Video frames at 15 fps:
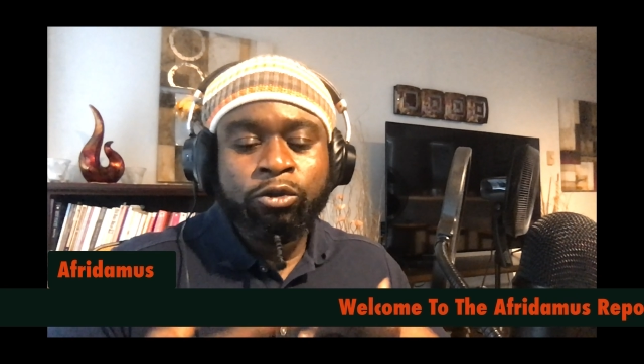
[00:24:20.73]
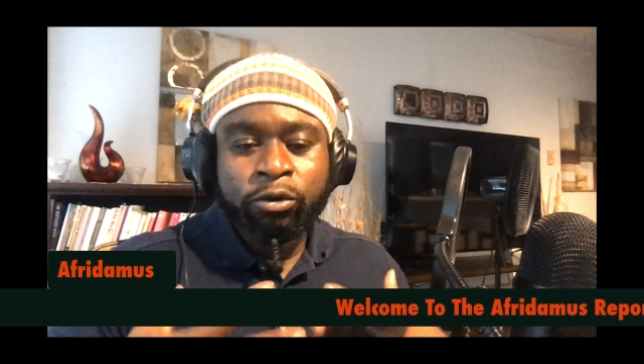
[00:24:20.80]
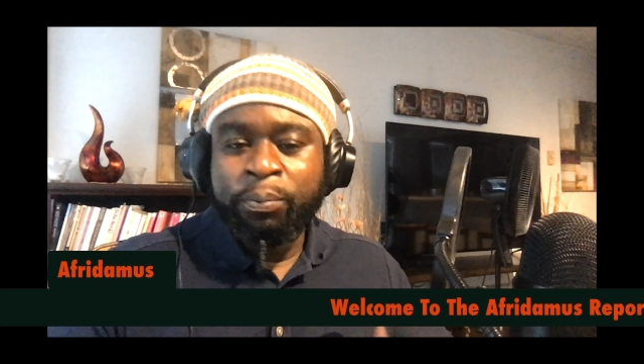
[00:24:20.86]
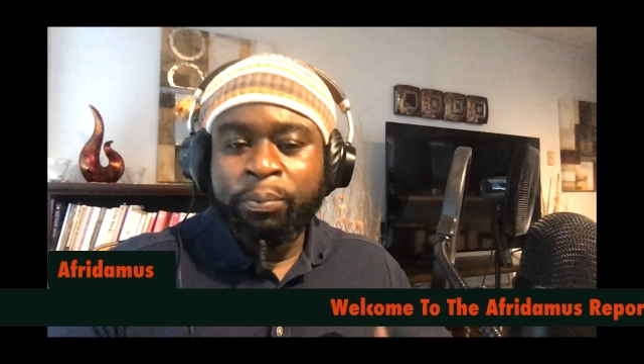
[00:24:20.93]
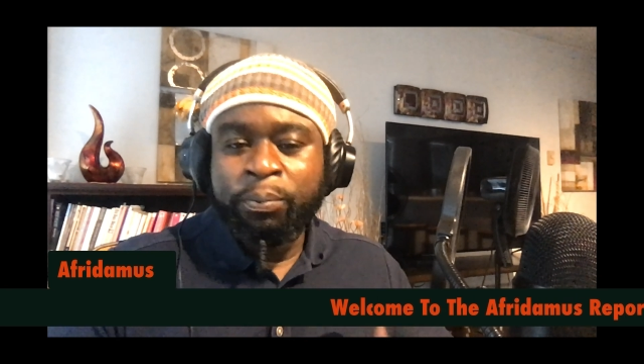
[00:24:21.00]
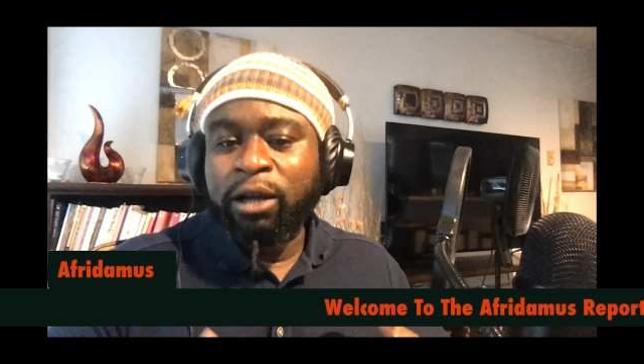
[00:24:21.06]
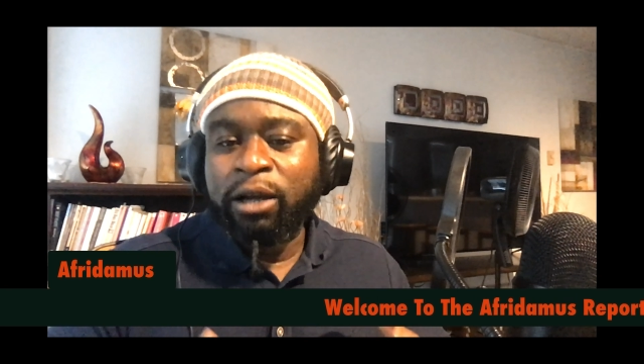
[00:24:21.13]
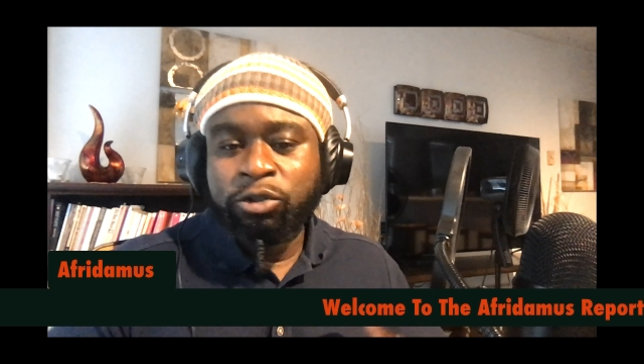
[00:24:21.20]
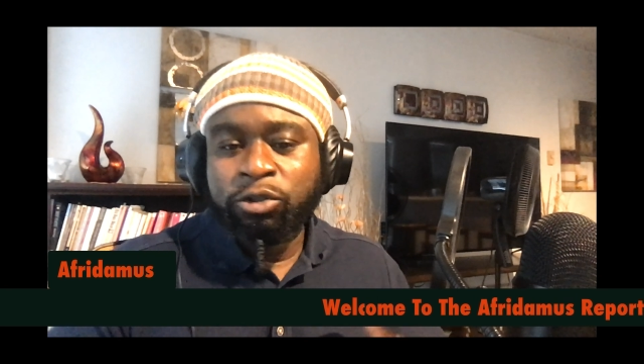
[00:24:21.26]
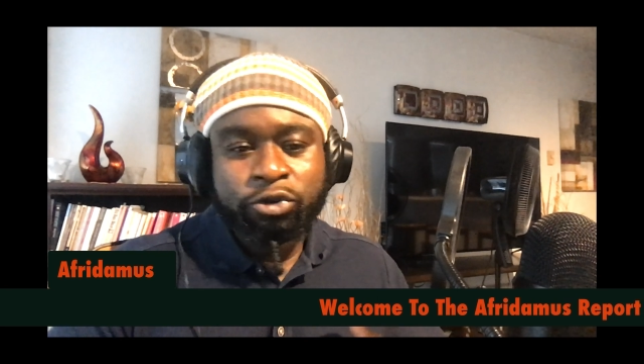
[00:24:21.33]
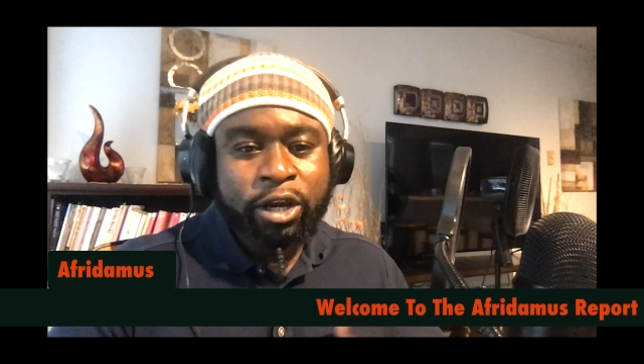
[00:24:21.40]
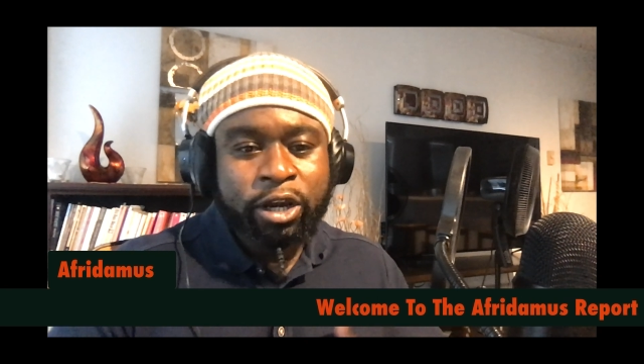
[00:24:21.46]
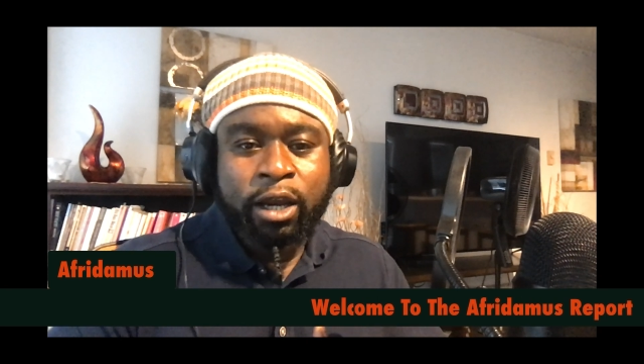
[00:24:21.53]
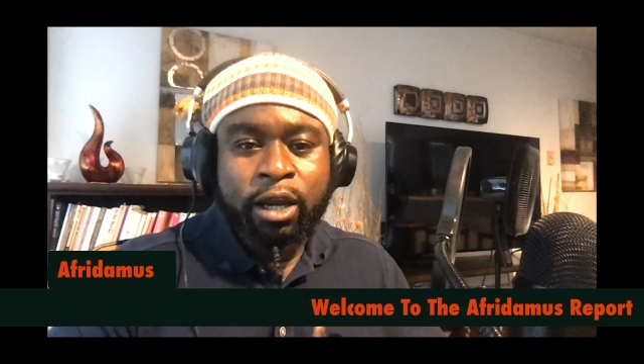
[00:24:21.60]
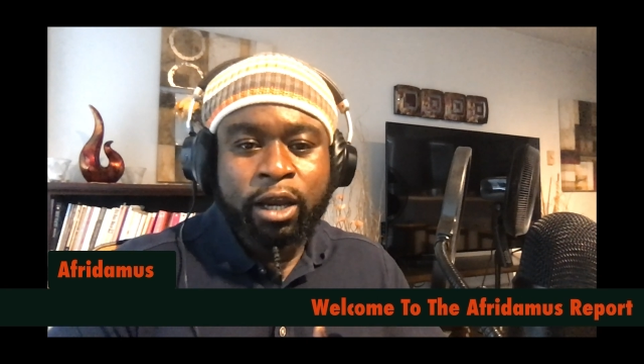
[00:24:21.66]

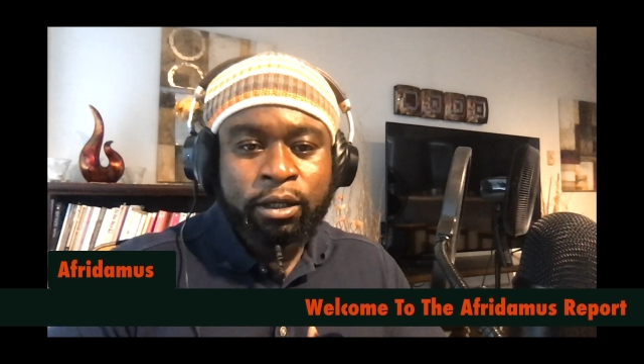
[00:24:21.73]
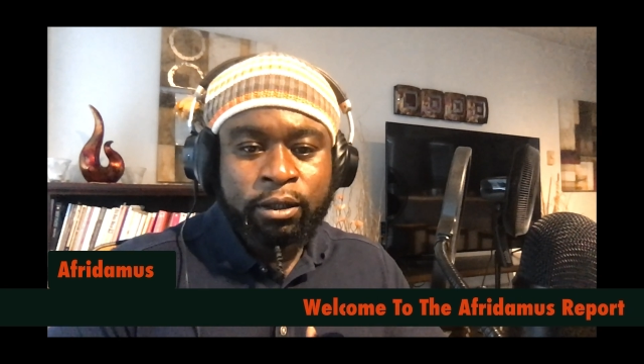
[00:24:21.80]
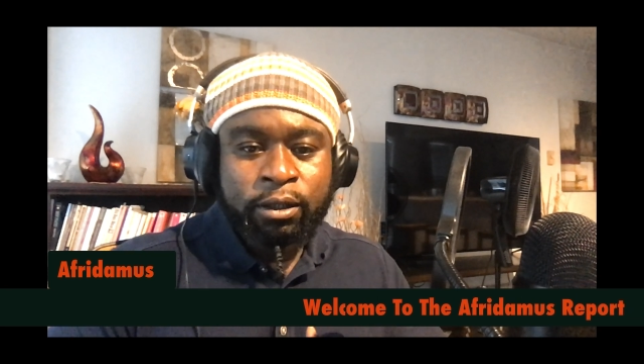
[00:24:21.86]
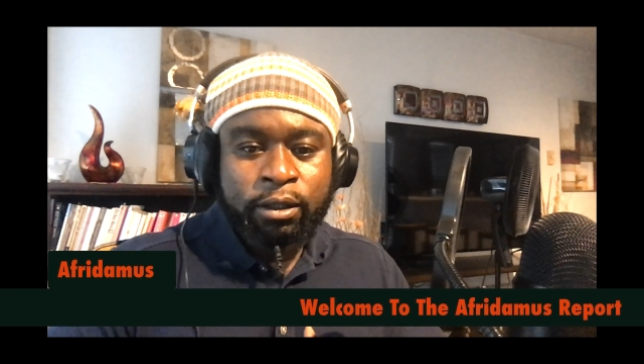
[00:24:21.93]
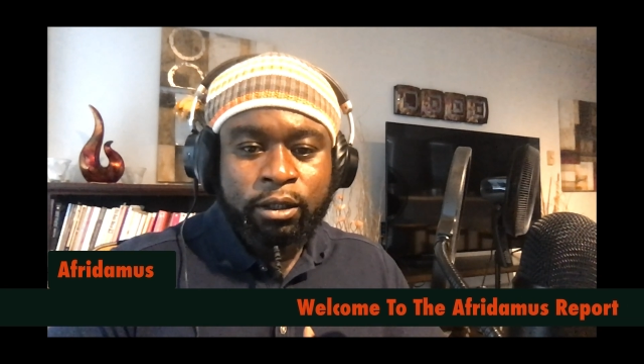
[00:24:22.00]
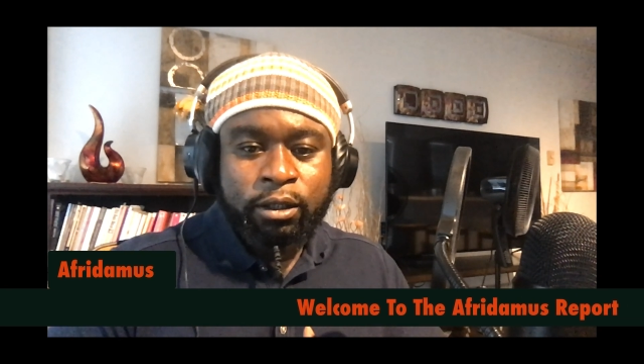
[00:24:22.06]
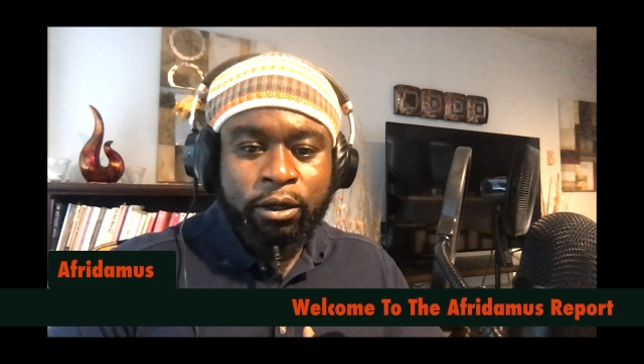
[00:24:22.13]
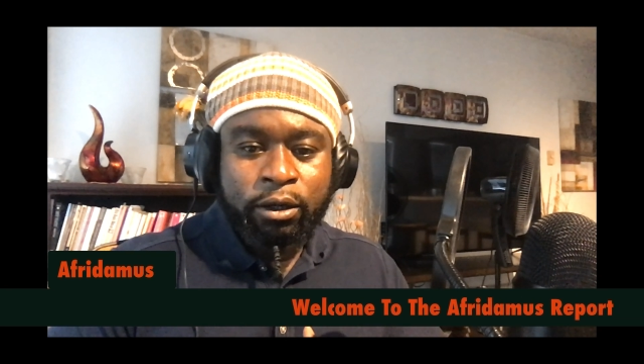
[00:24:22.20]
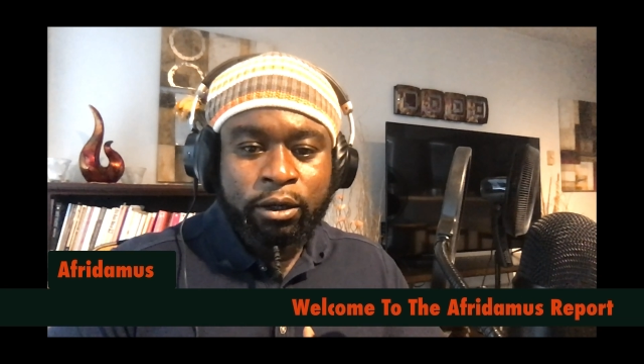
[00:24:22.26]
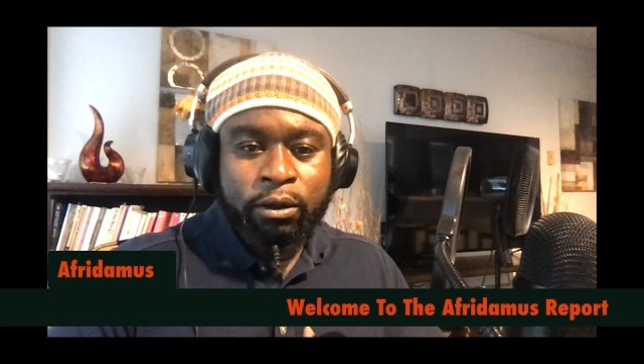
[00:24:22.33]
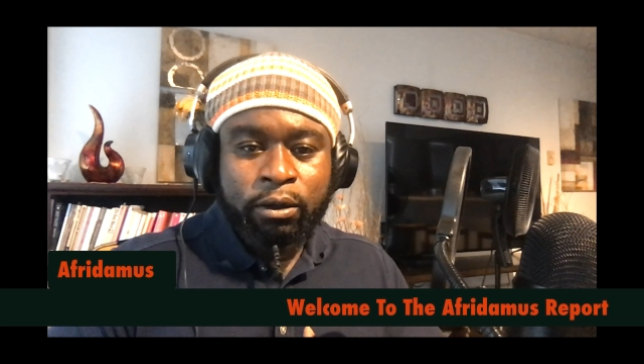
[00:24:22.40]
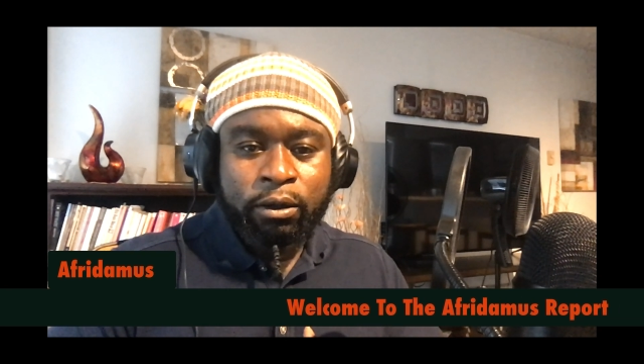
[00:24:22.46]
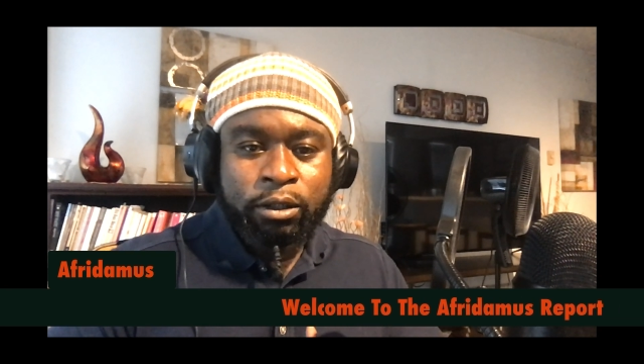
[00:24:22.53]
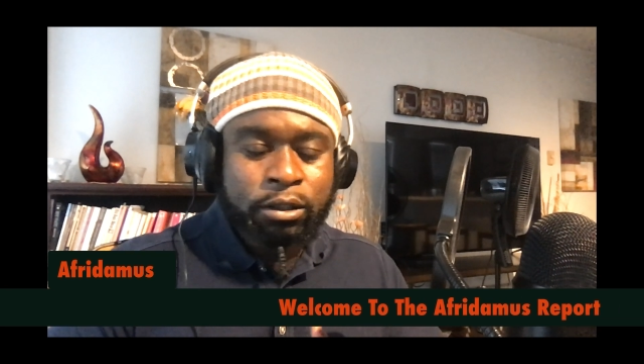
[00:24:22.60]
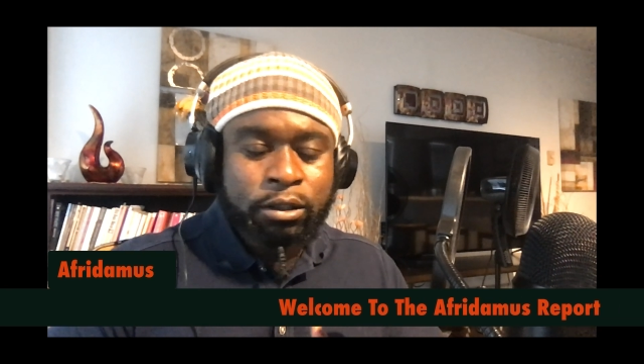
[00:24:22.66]
repatriate,
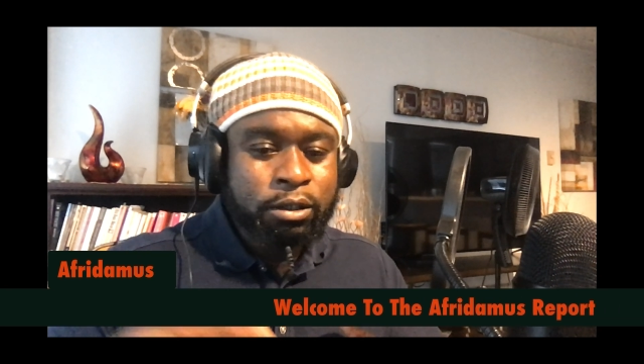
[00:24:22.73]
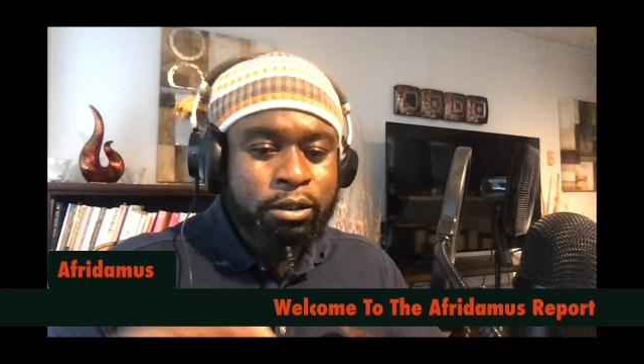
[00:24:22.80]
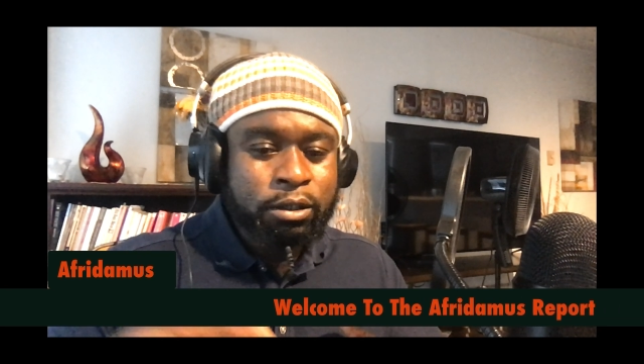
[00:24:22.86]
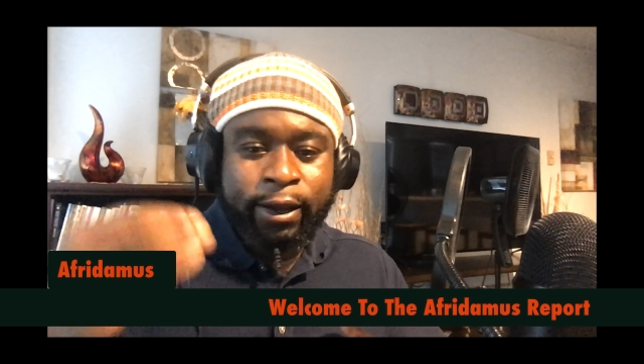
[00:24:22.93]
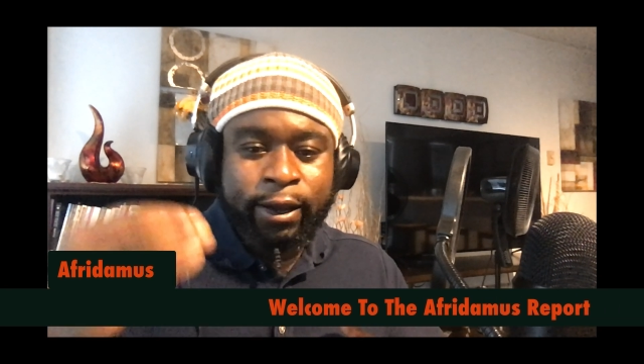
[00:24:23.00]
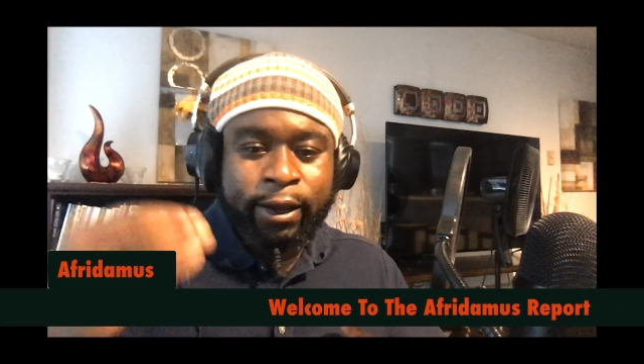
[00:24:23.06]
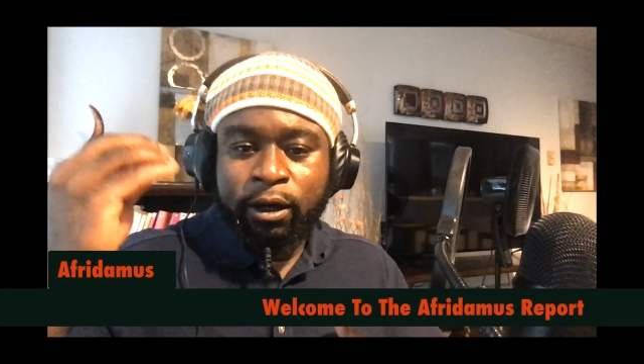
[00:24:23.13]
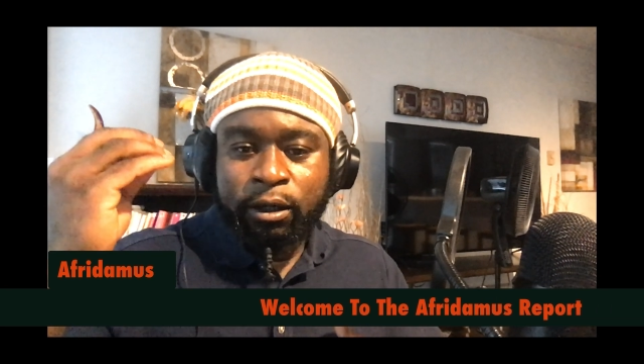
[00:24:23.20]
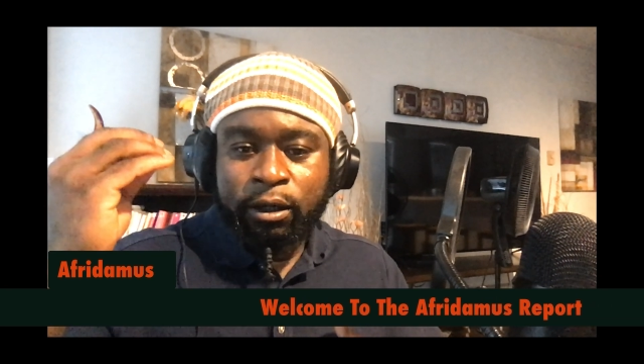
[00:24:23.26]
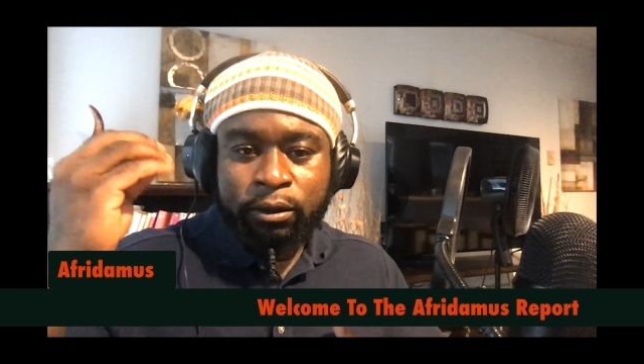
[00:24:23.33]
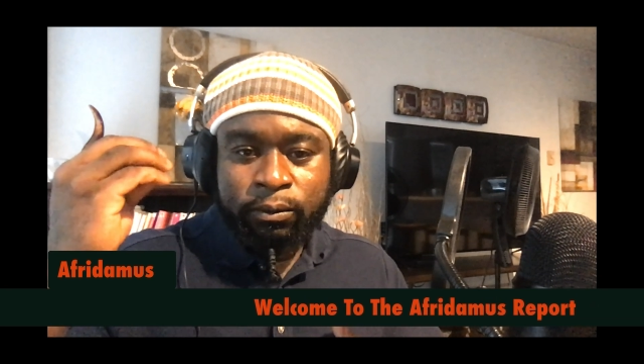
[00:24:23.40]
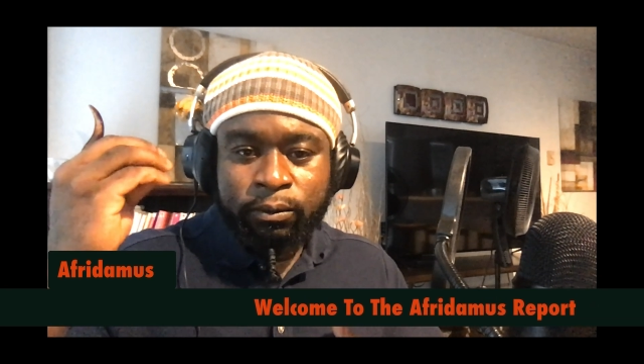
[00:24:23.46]
this is their,